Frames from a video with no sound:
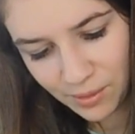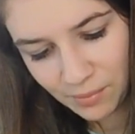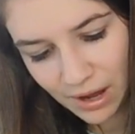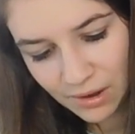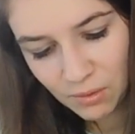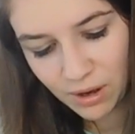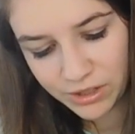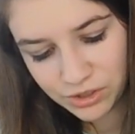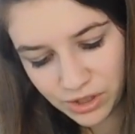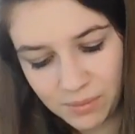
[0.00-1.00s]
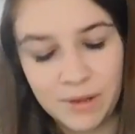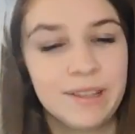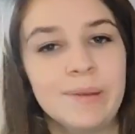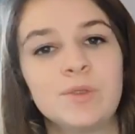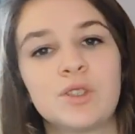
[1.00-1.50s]
I'm not quite sure
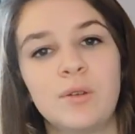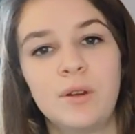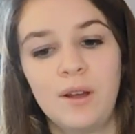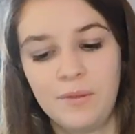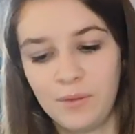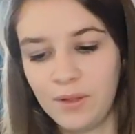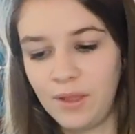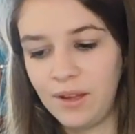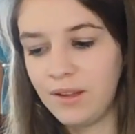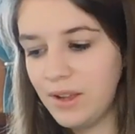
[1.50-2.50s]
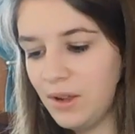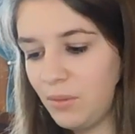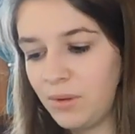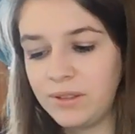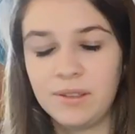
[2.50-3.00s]
because I'm just going off of
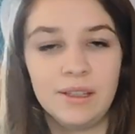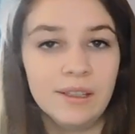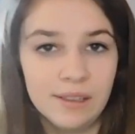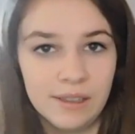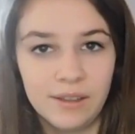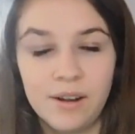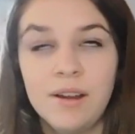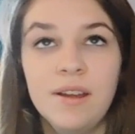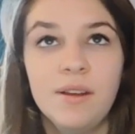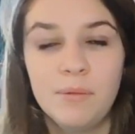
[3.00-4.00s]
what's in here.